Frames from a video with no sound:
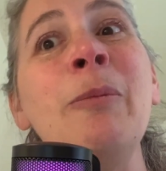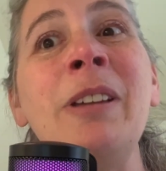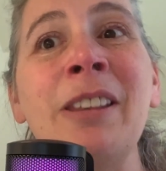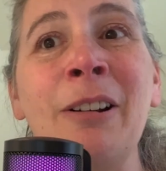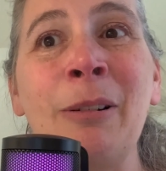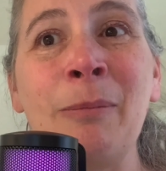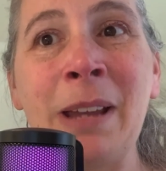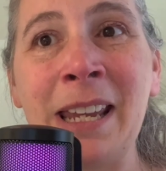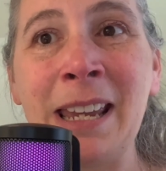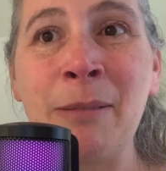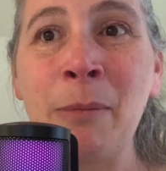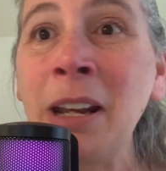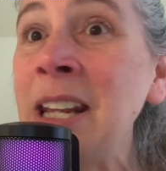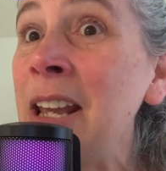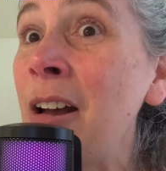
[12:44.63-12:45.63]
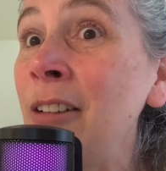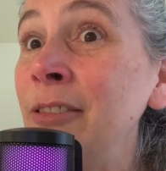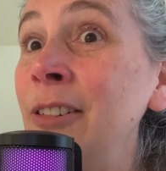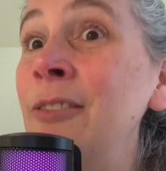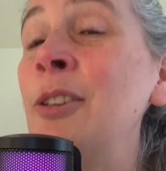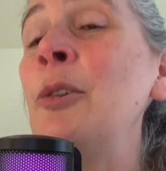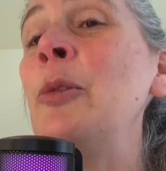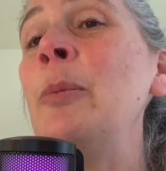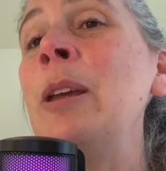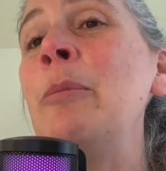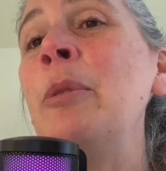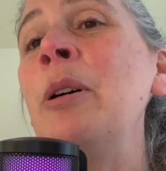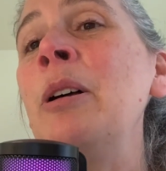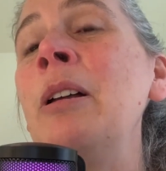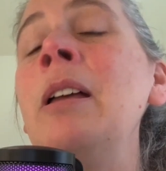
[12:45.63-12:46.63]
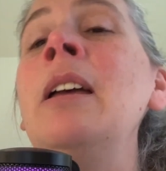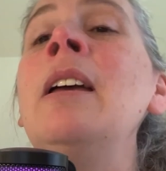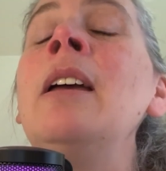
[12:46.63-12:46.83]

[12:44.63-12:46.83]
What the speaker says: be there making money off of those people,